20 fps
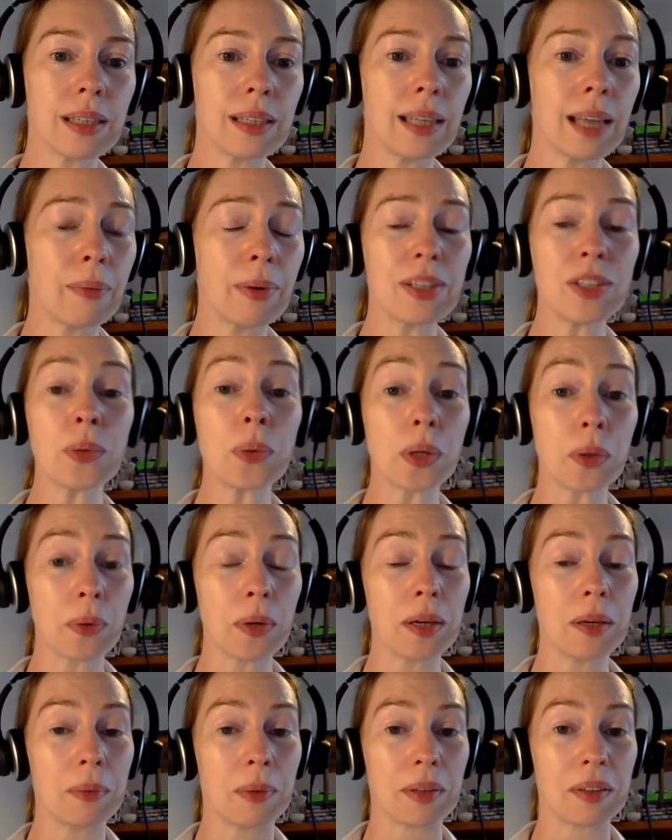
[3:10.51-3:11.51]
Now, I do
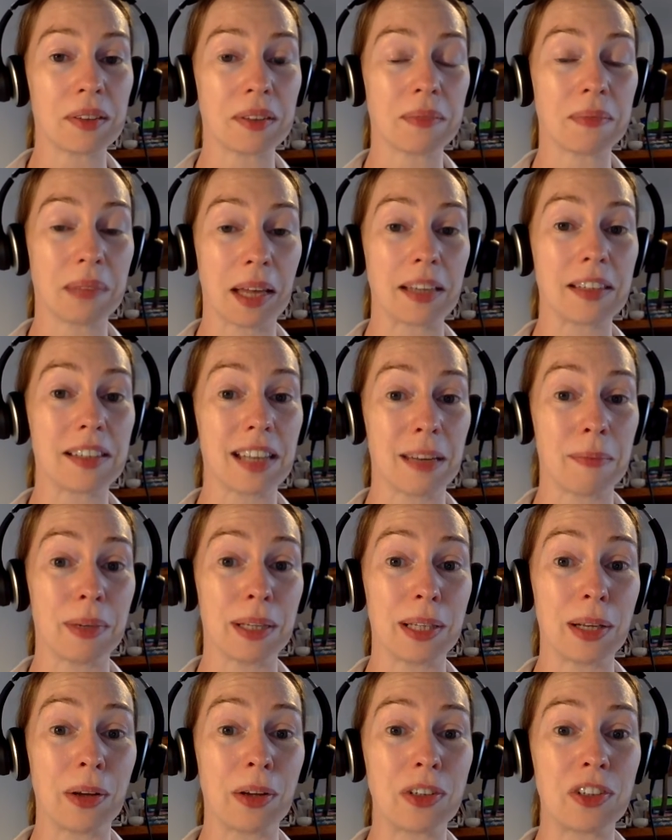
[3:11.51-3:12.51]
agree with that
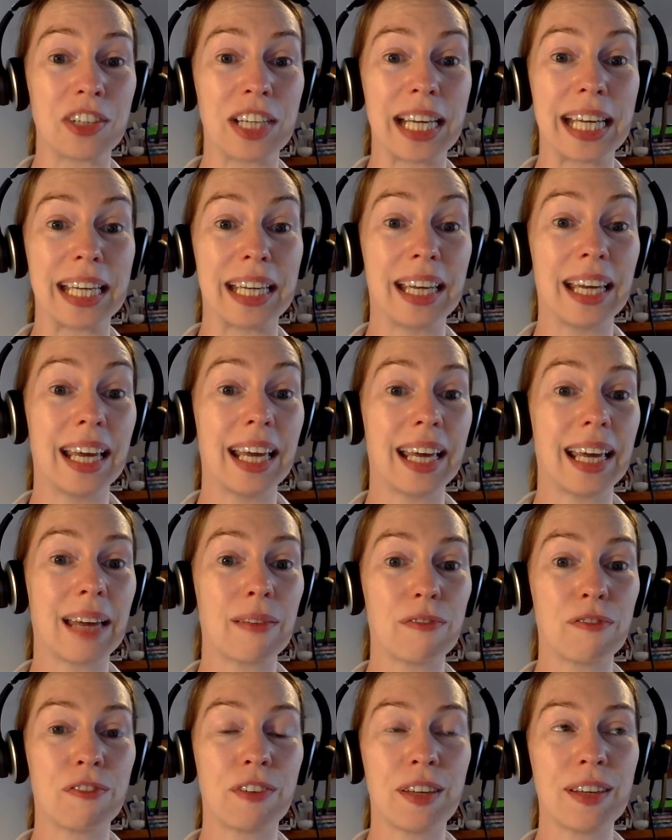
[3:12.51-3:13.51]
statement largely.
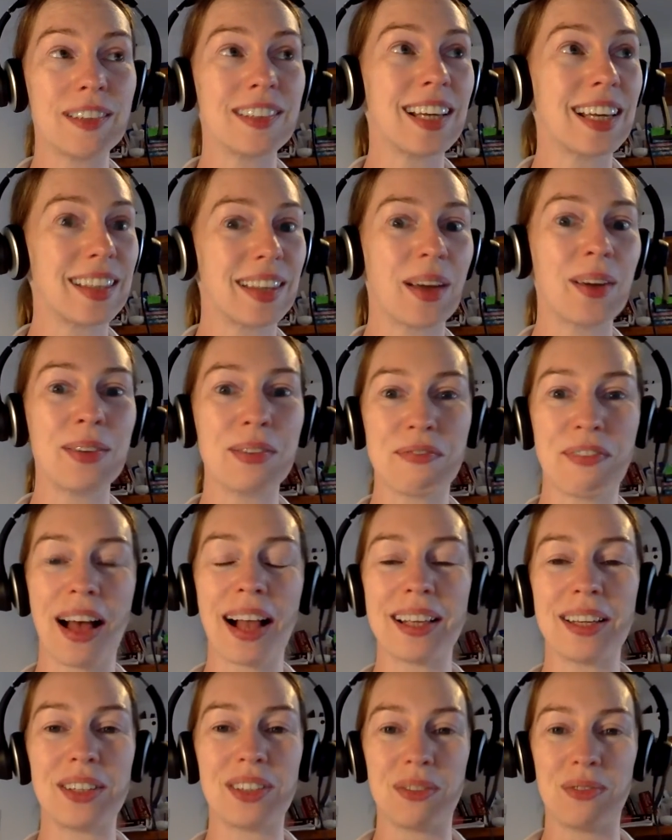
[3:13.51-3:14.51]
It feels like those
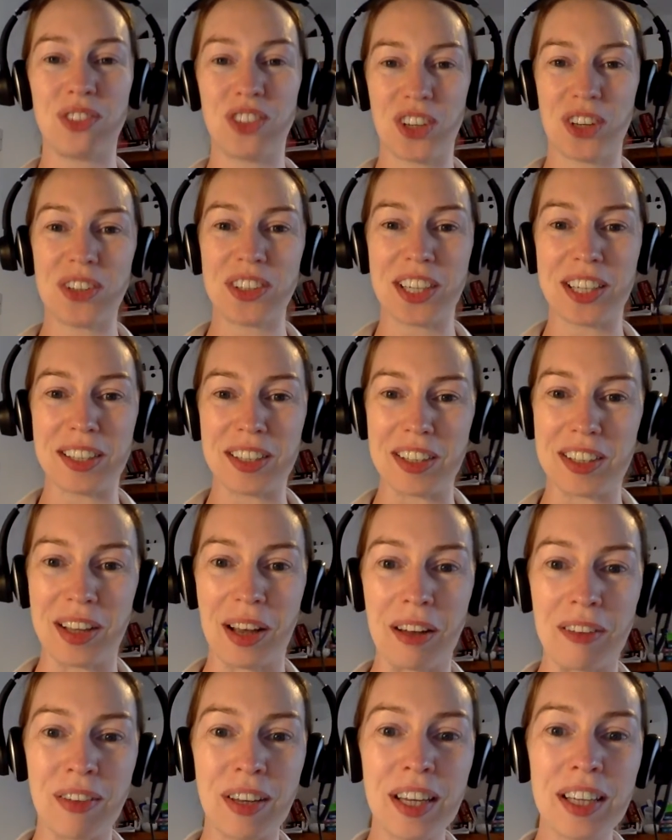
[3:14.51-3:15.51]
values of duty and
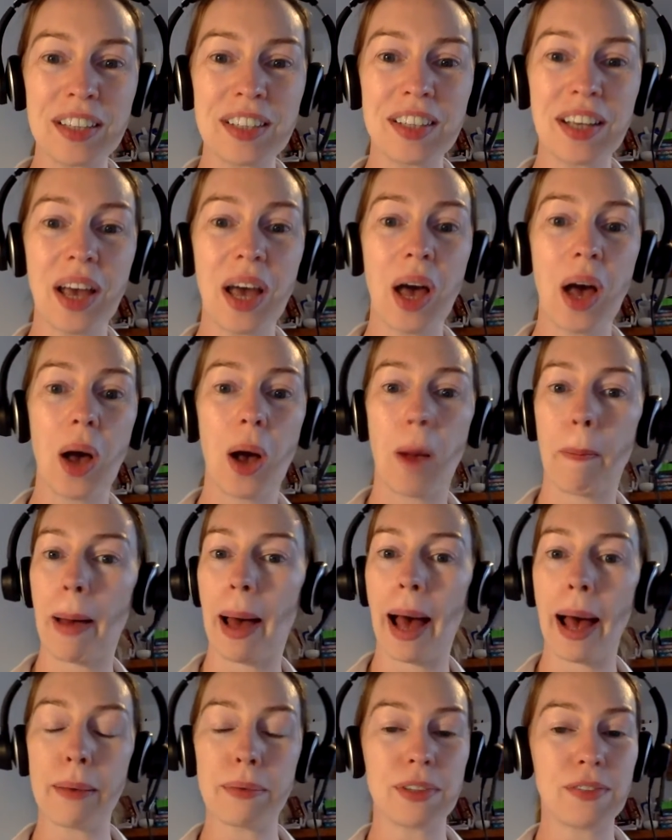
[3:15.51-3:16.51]
service are
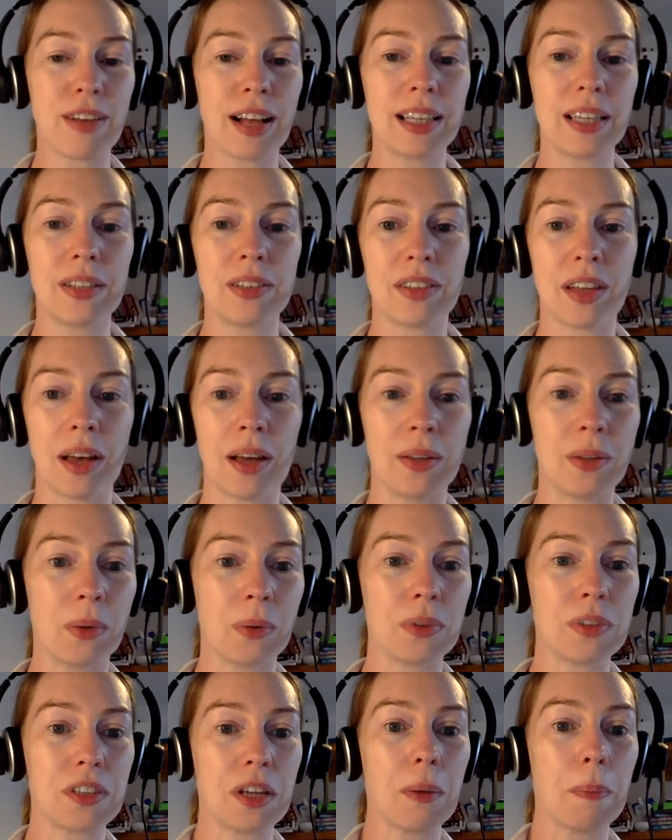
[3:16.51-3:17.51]
perhaps values that are
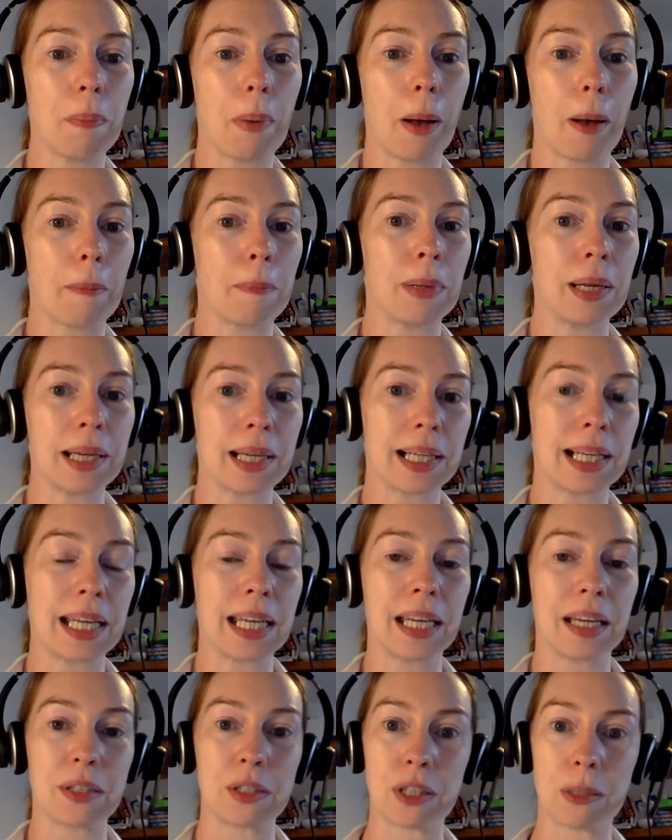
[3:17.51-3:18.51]
not so
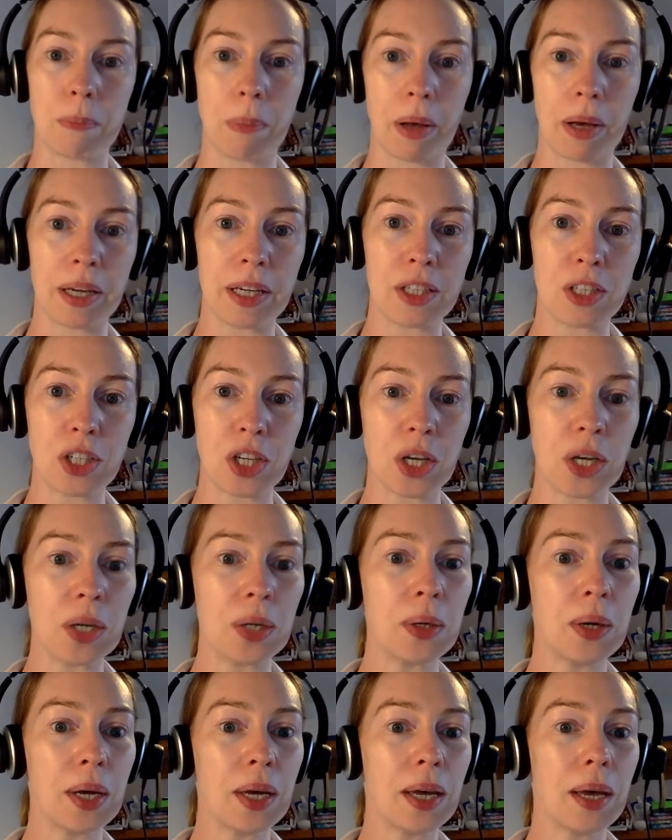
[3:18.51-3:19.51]
publicly aspired
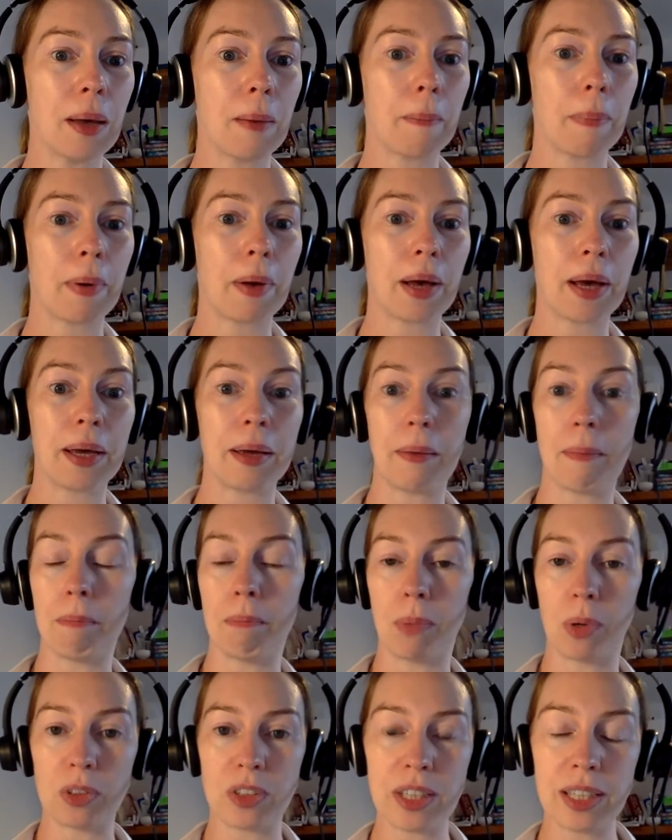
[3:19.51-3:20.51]
to by
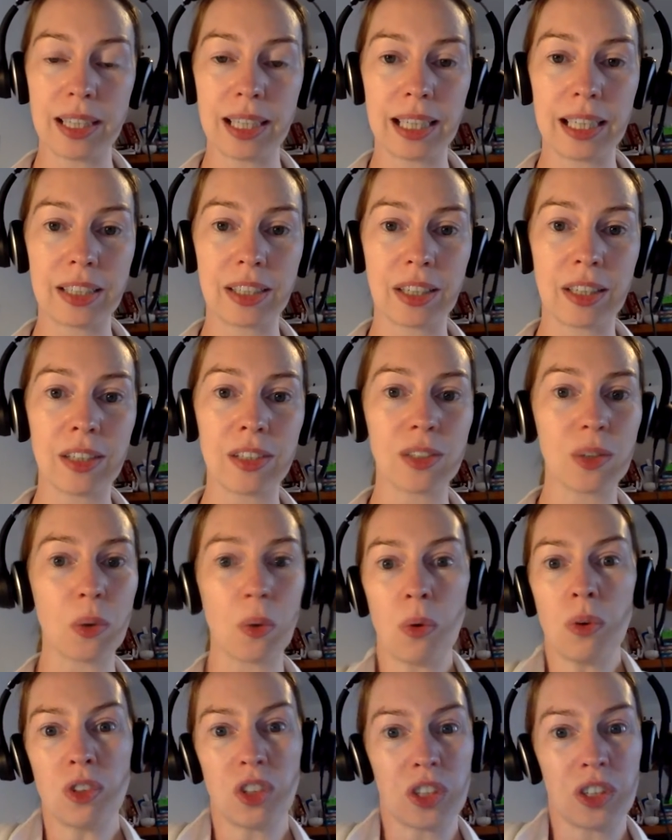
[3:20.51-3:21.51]
modern leaders
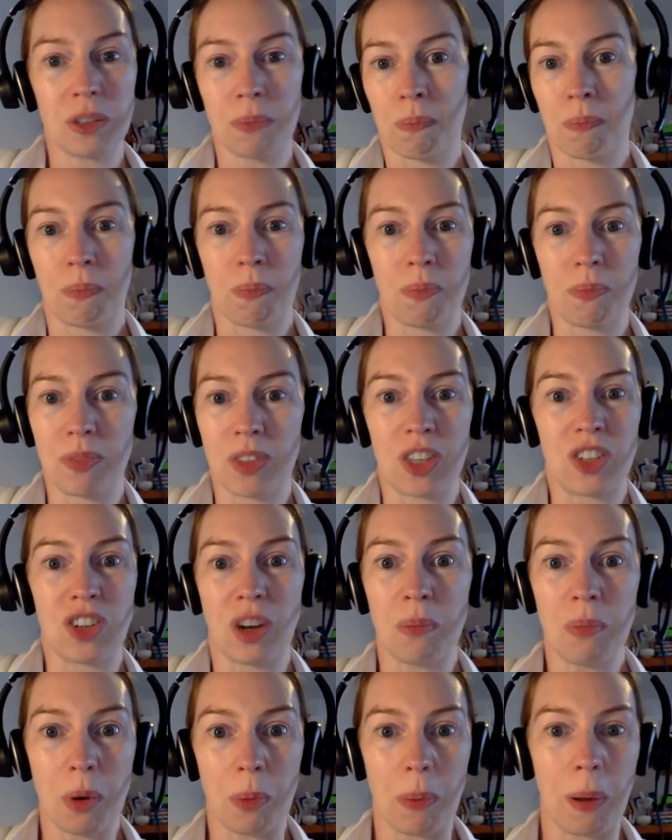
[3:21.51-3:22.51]
or just the
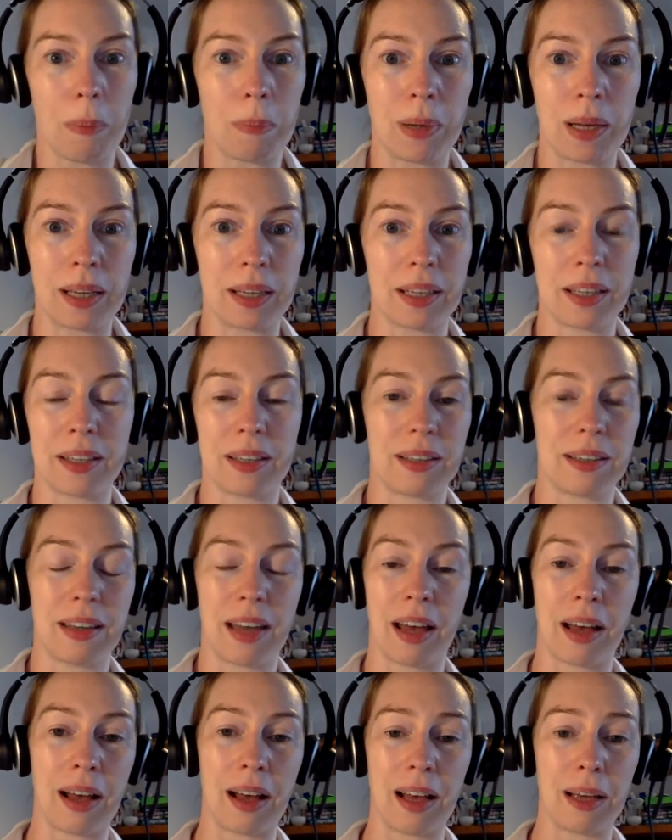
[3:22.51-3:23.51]
general public,
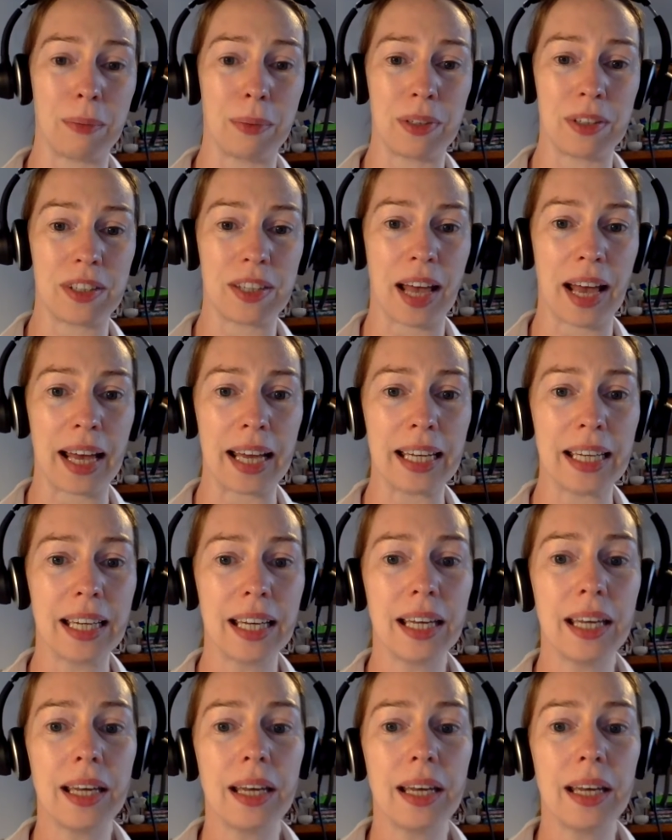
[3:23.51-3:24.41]
I would say.